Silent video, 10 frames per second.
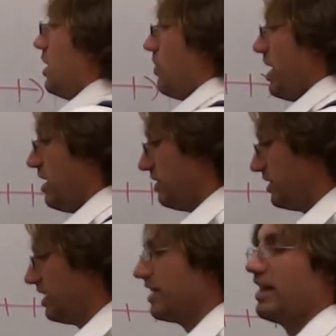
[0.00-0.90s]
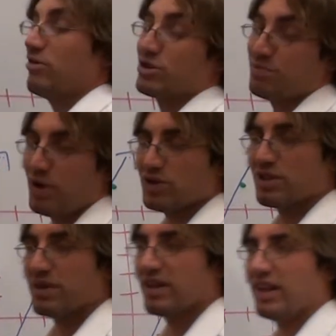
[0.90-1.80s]
Wow, that was supposed
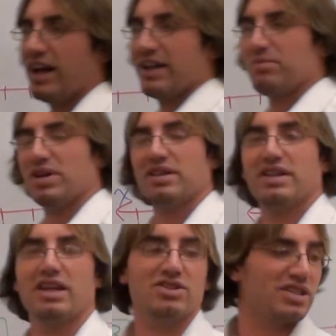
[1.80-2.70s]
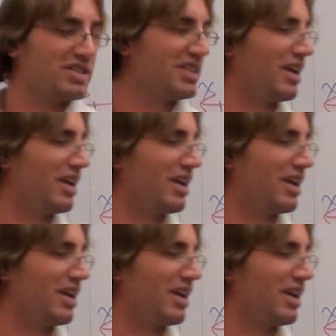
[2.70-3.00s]
to be a line, but as you can see,